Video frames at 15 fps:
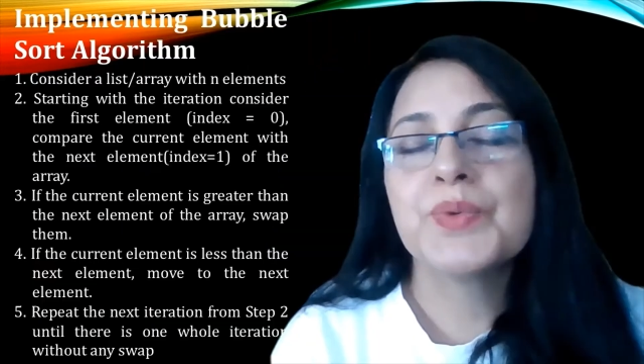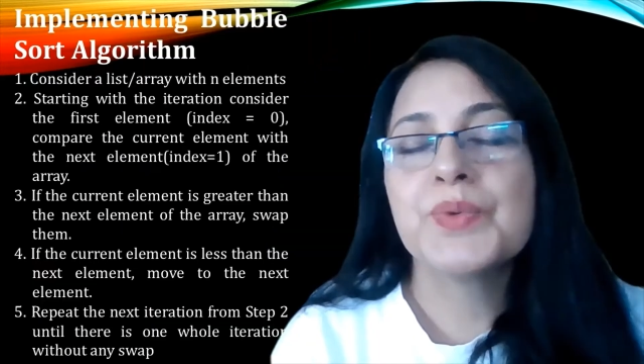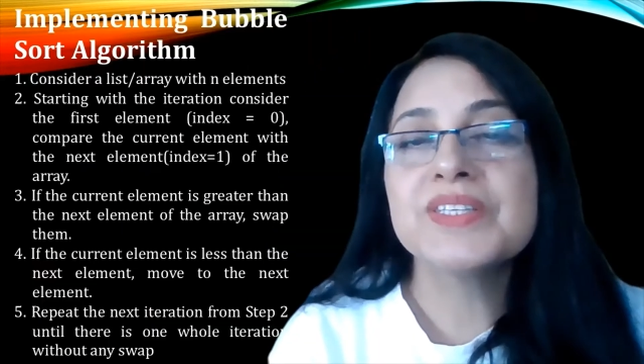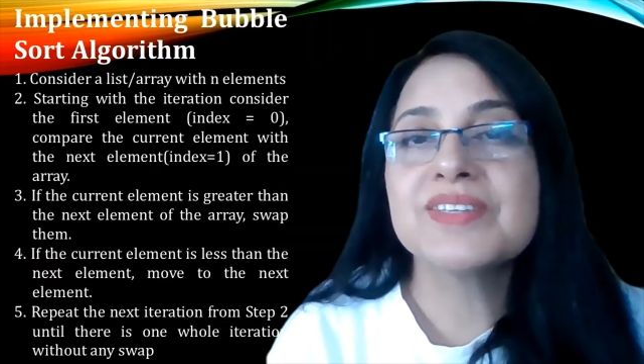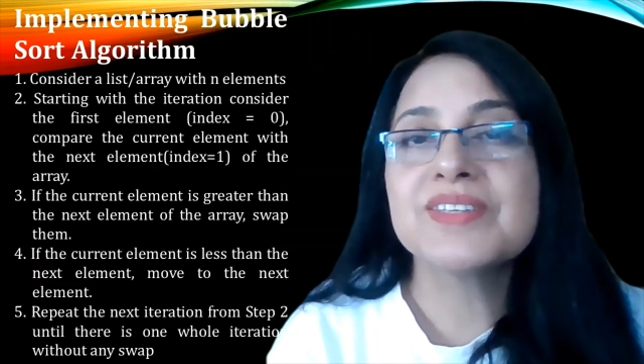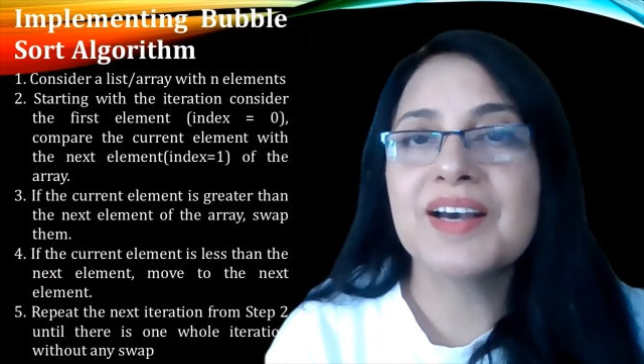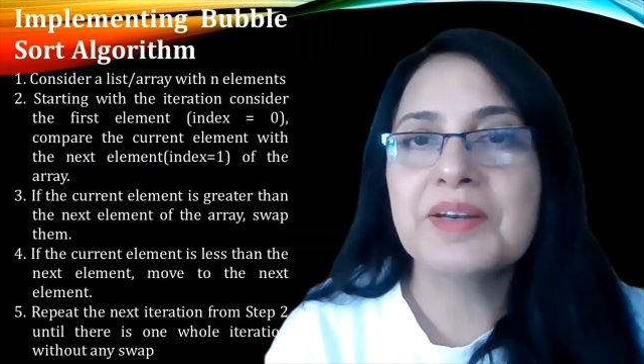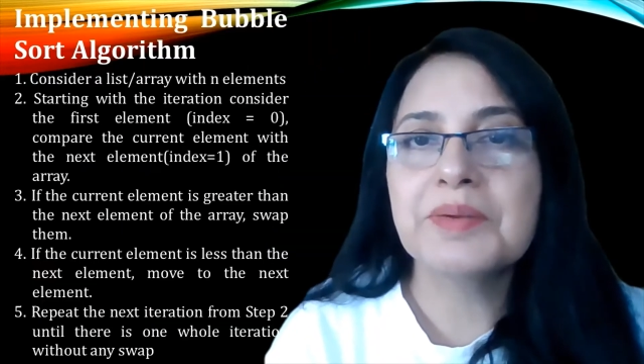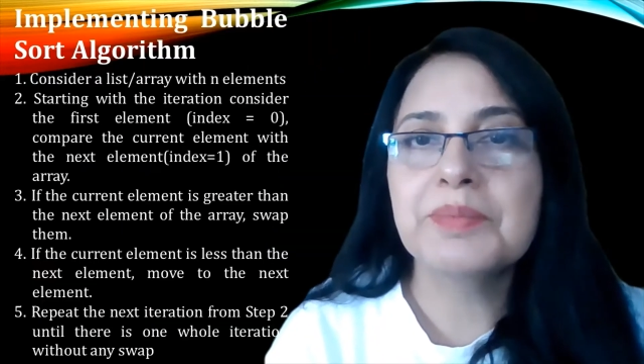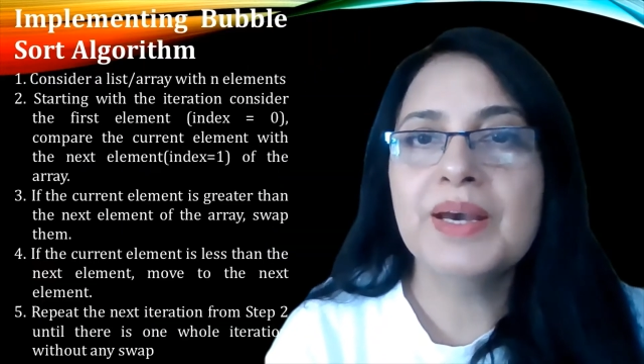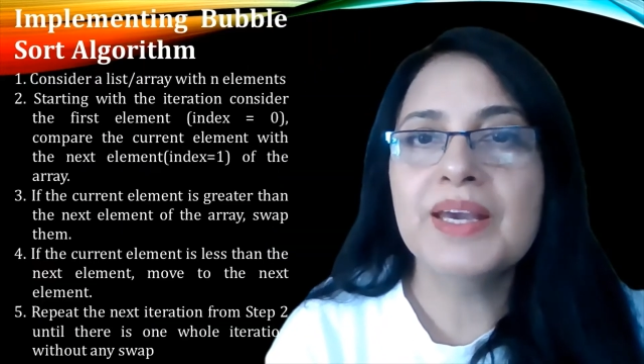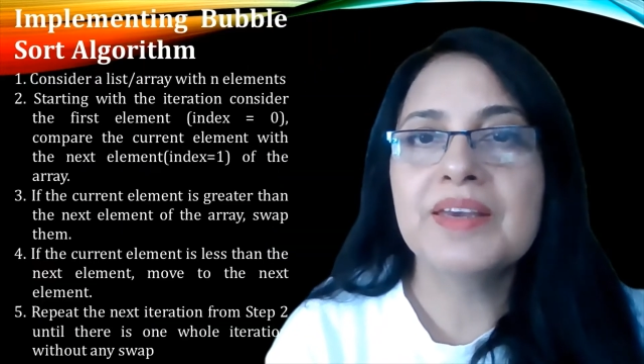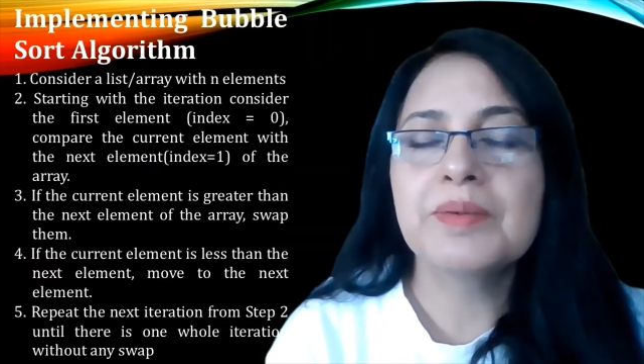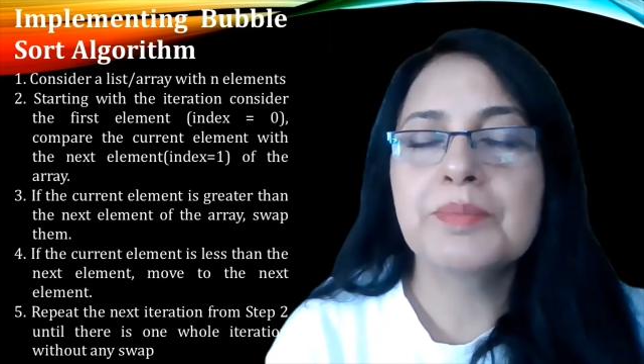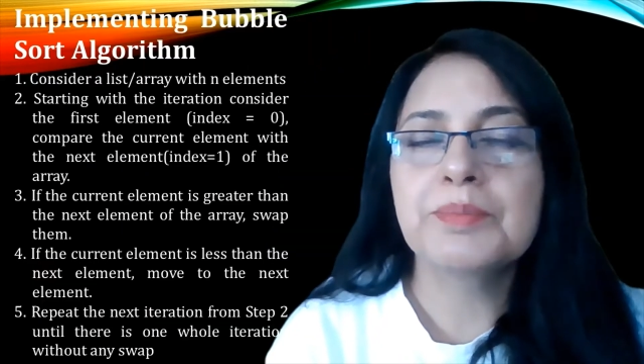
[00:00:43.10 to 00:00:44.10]
We start
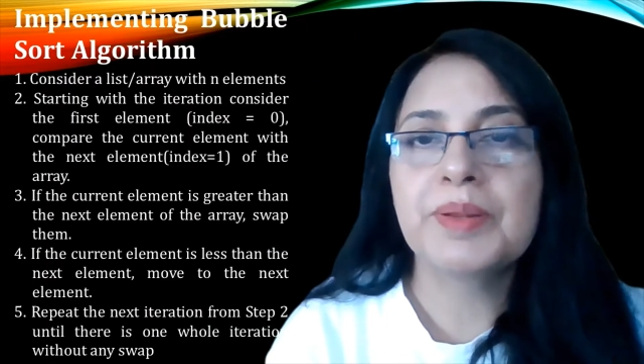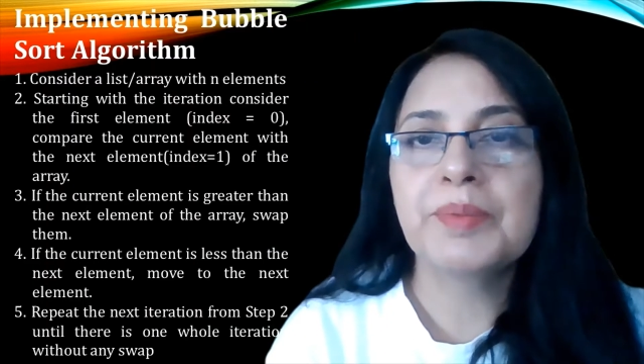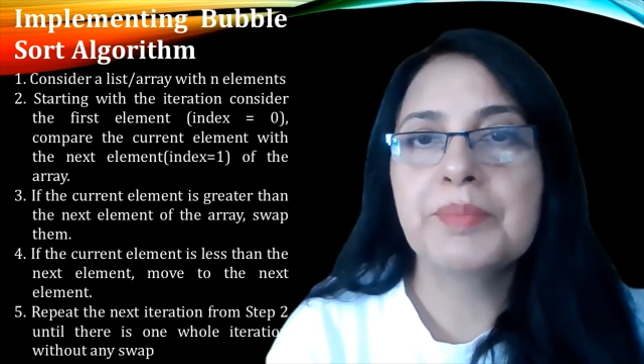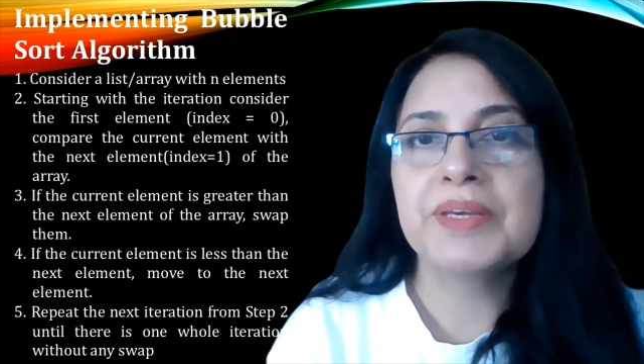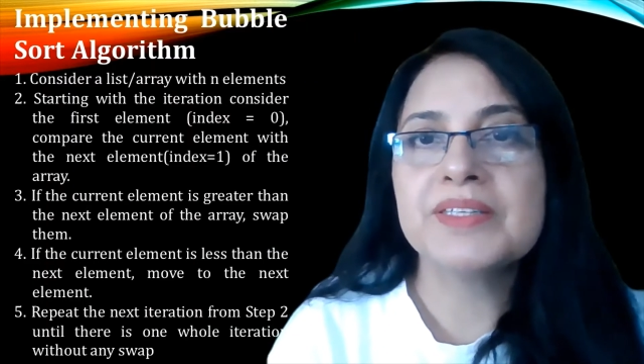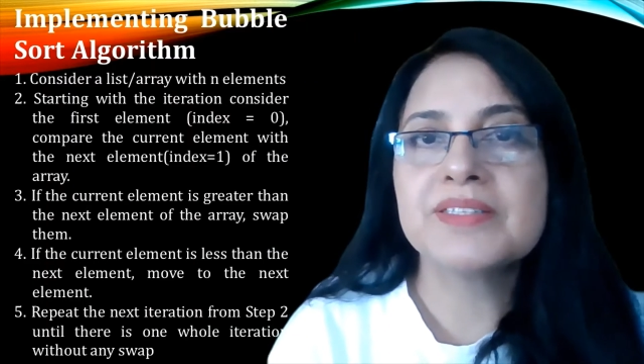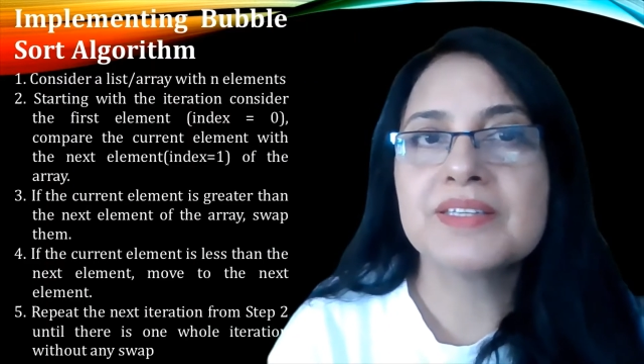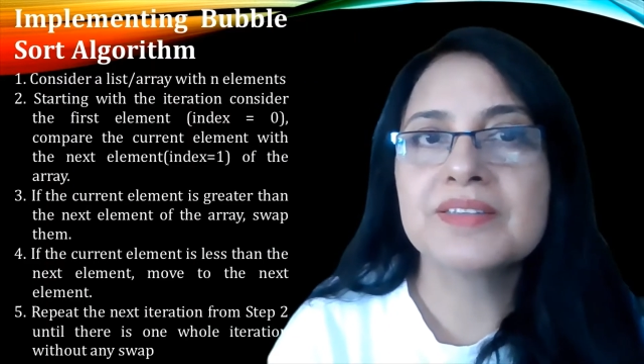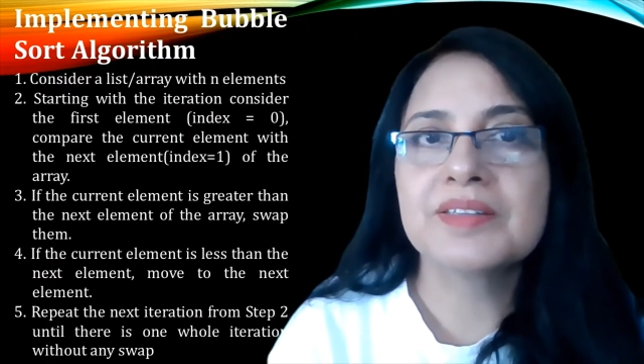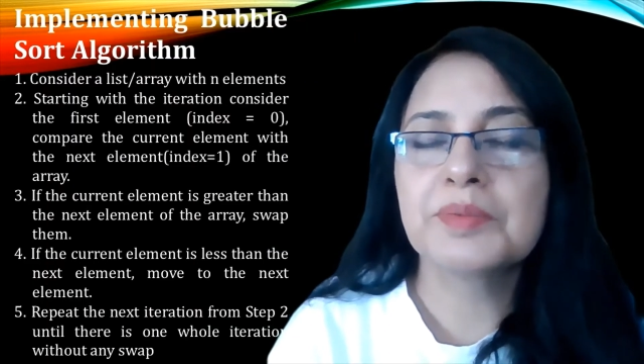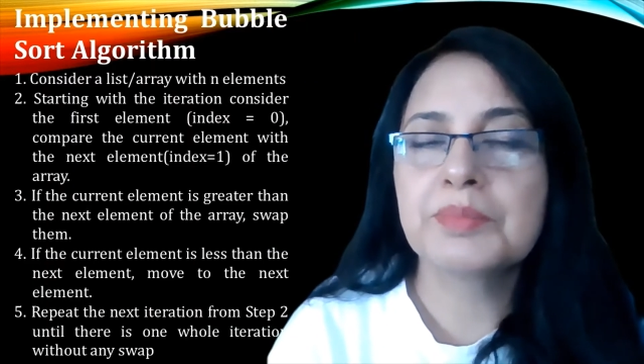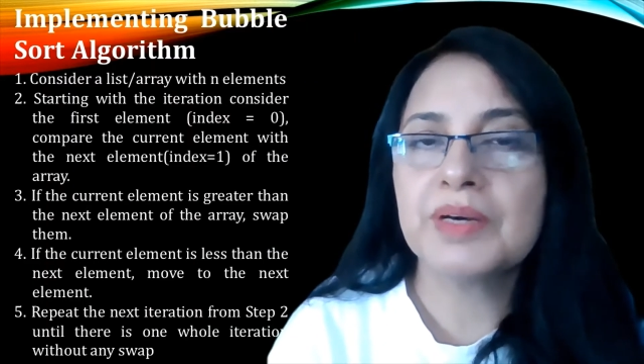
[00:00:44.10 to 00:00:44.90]
by implementing the